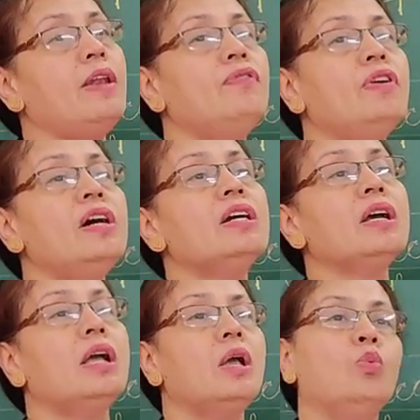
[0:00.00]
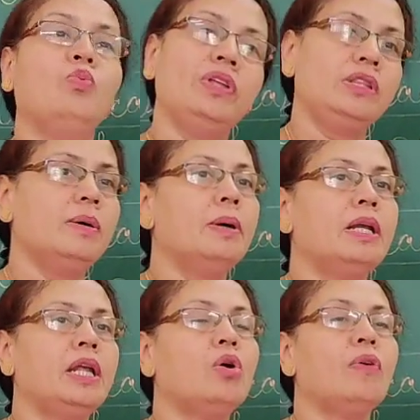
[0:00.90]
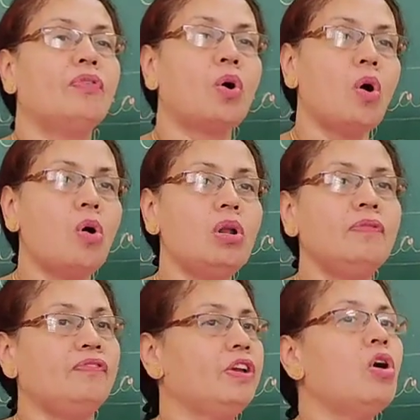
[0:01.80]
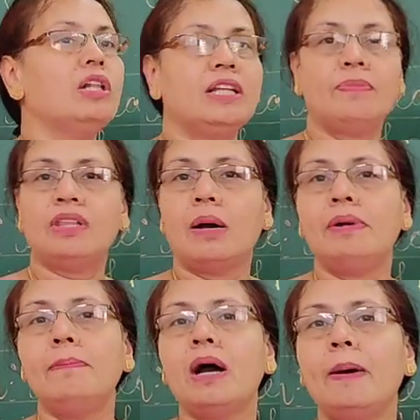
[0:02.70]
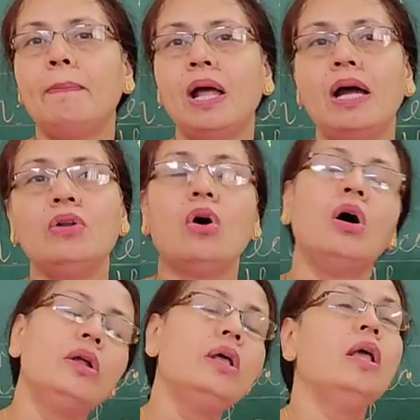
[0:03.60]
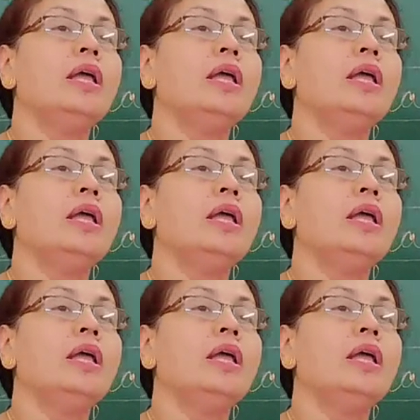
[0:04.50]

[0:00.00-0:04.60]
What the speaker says: can work with the burning of coal, we call them thermal power plant, or